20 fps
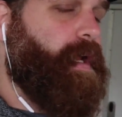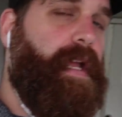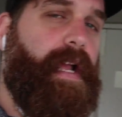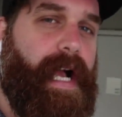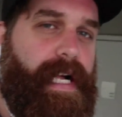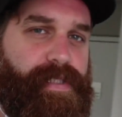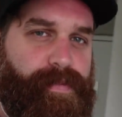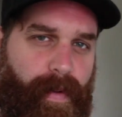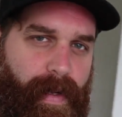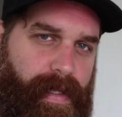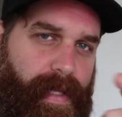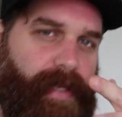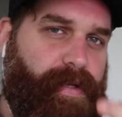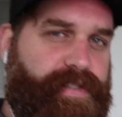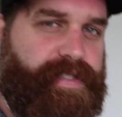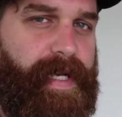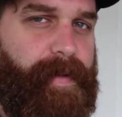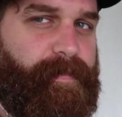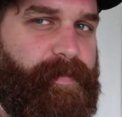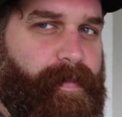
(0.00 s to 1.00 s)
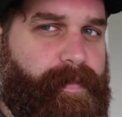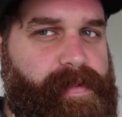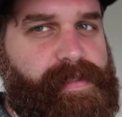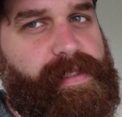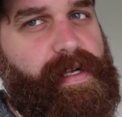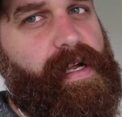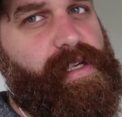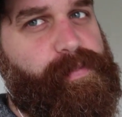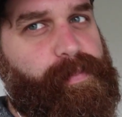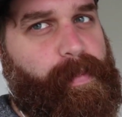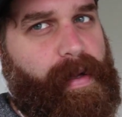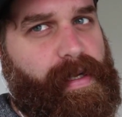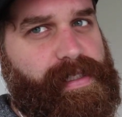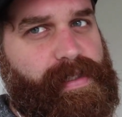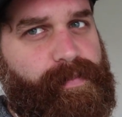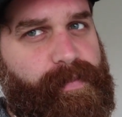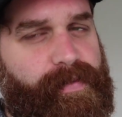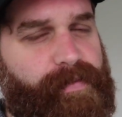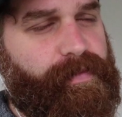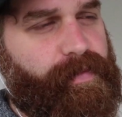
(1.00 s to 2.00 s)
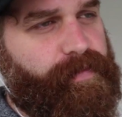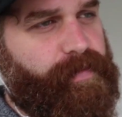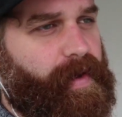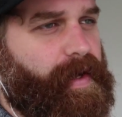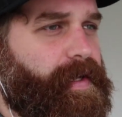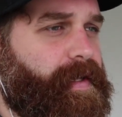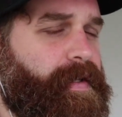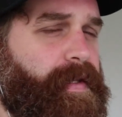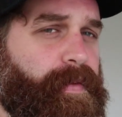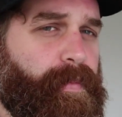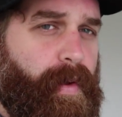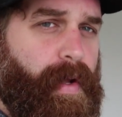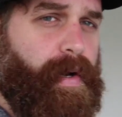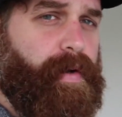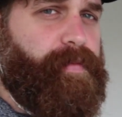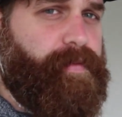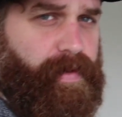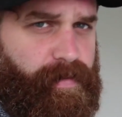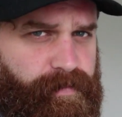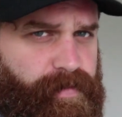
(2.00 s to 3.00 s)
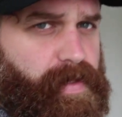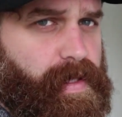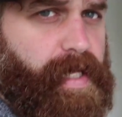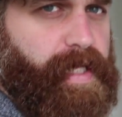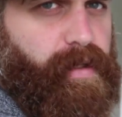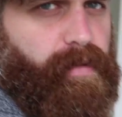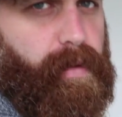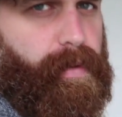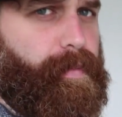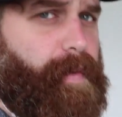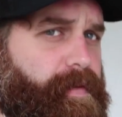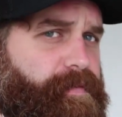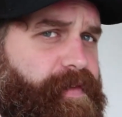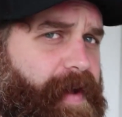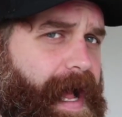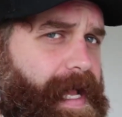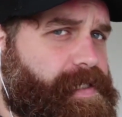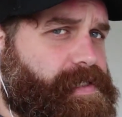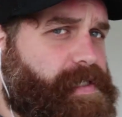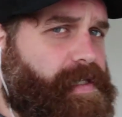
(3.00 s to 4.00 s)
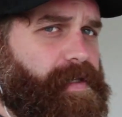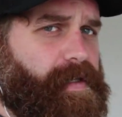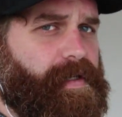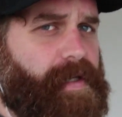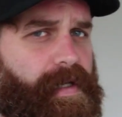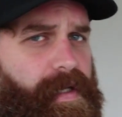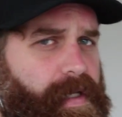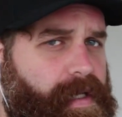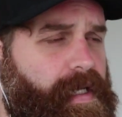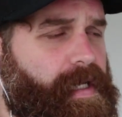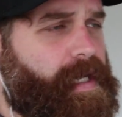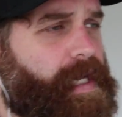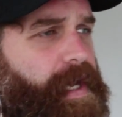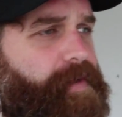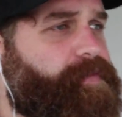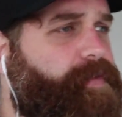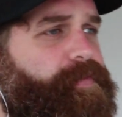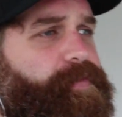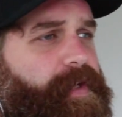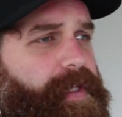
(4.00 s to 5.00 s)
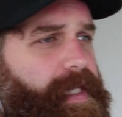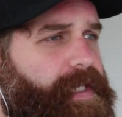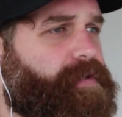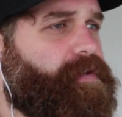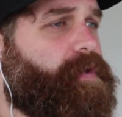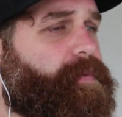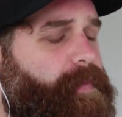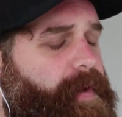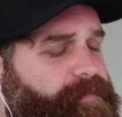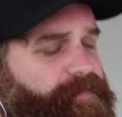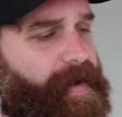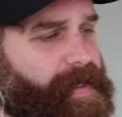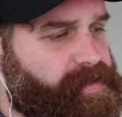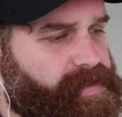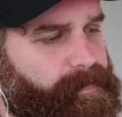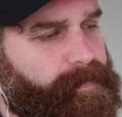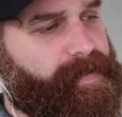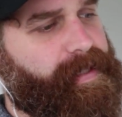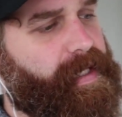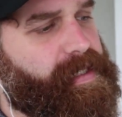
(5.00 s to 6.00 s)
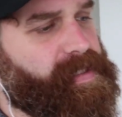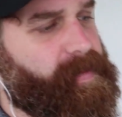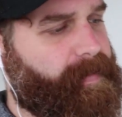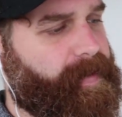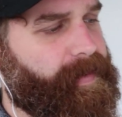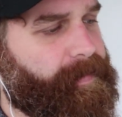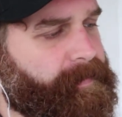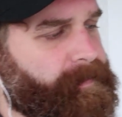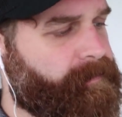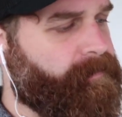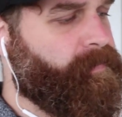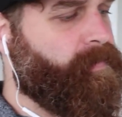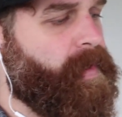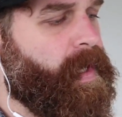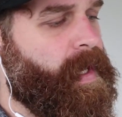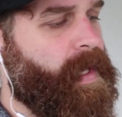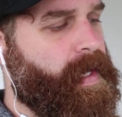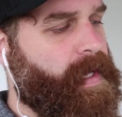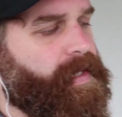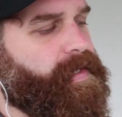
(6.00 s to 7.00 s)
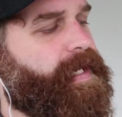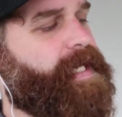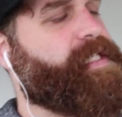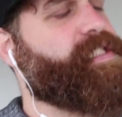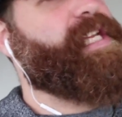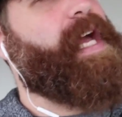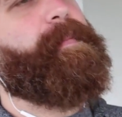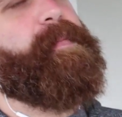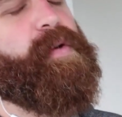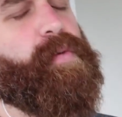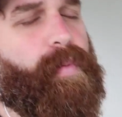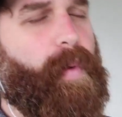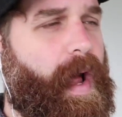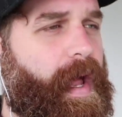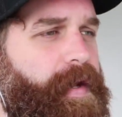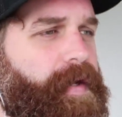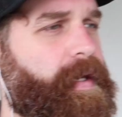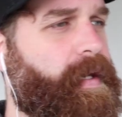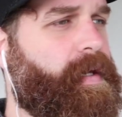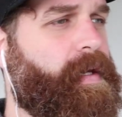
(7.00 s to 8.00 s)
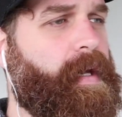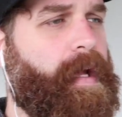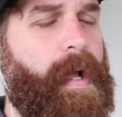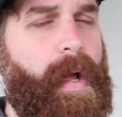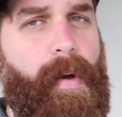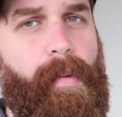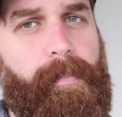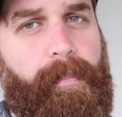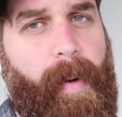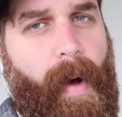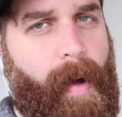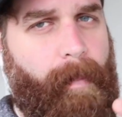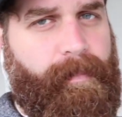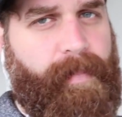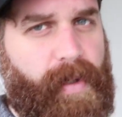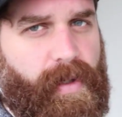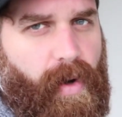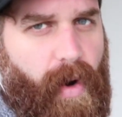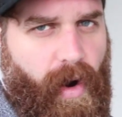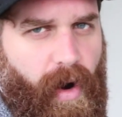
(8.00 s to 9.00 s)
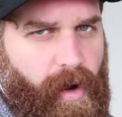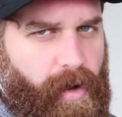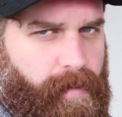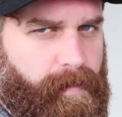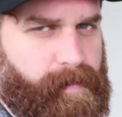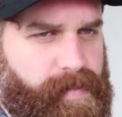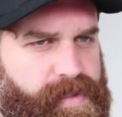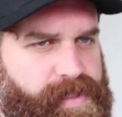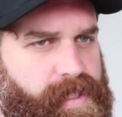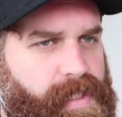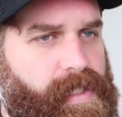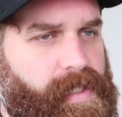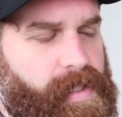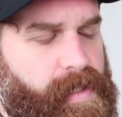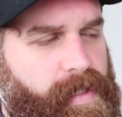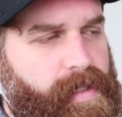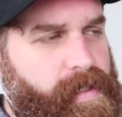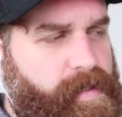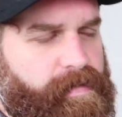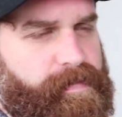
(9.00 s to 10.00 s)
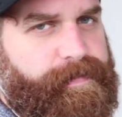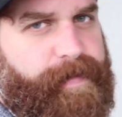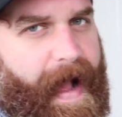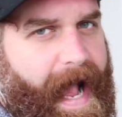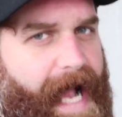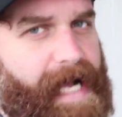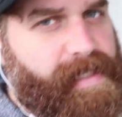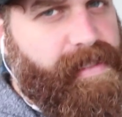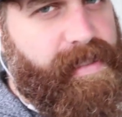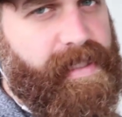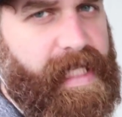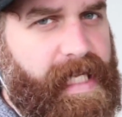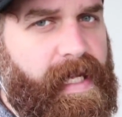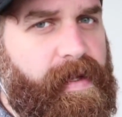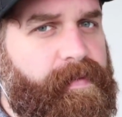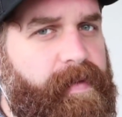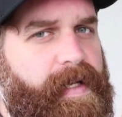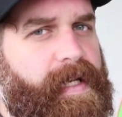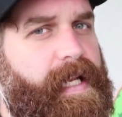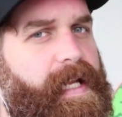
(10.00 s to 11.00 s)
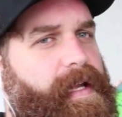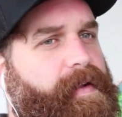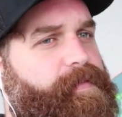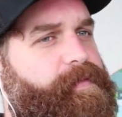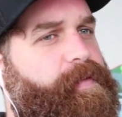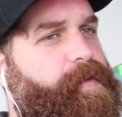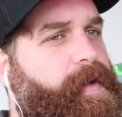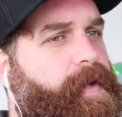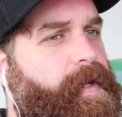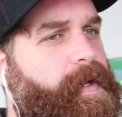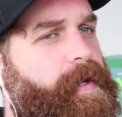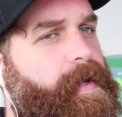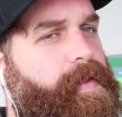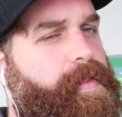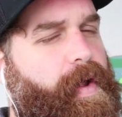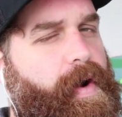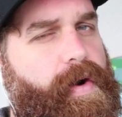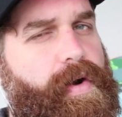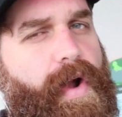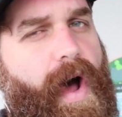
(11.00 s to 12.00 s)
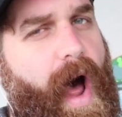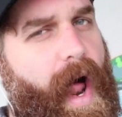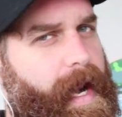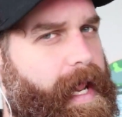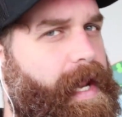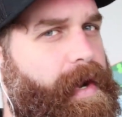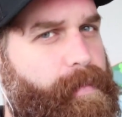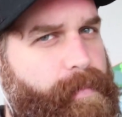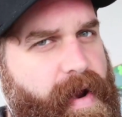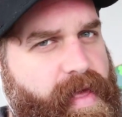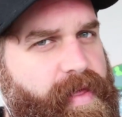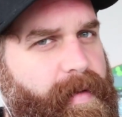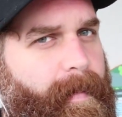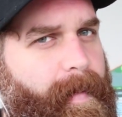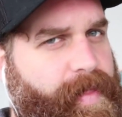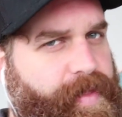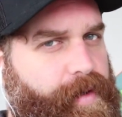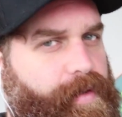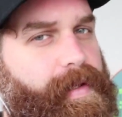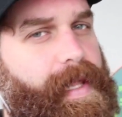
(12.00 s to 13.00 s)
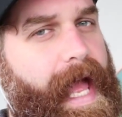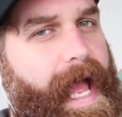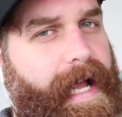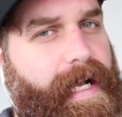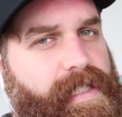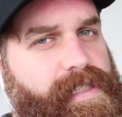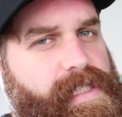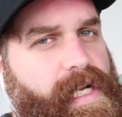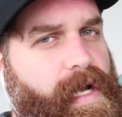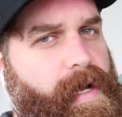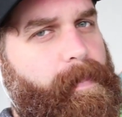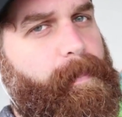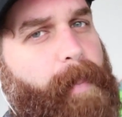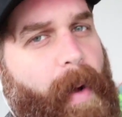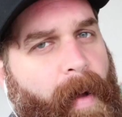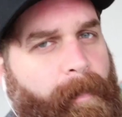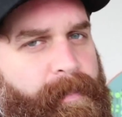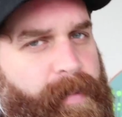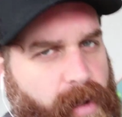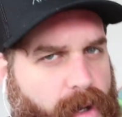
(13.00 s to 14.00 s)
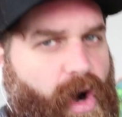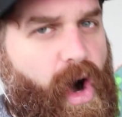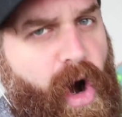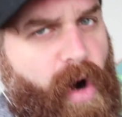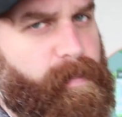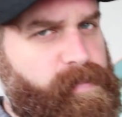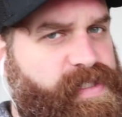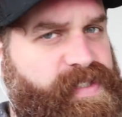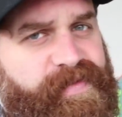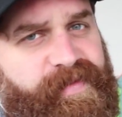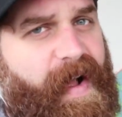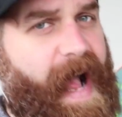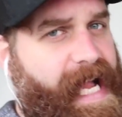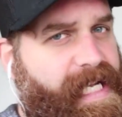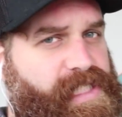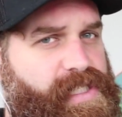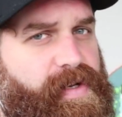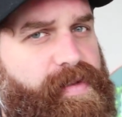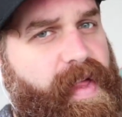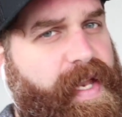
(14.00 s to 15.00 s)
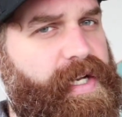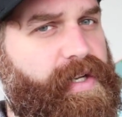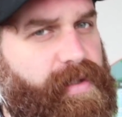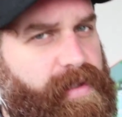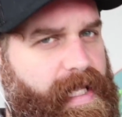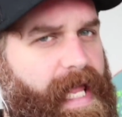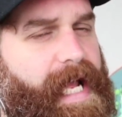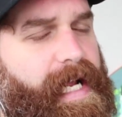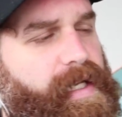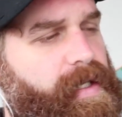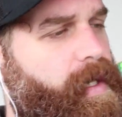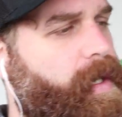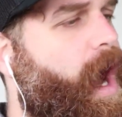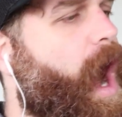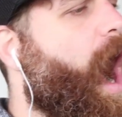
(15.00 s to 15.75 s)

You guys want a little tip from the sauce boss, something fun? You feel like you can run faster? If you feel like you can run faster, let me tell you something. Next time you run, pump your arms fast. Even if they're not in rhythm with your legs, pump your arms faster than your legs.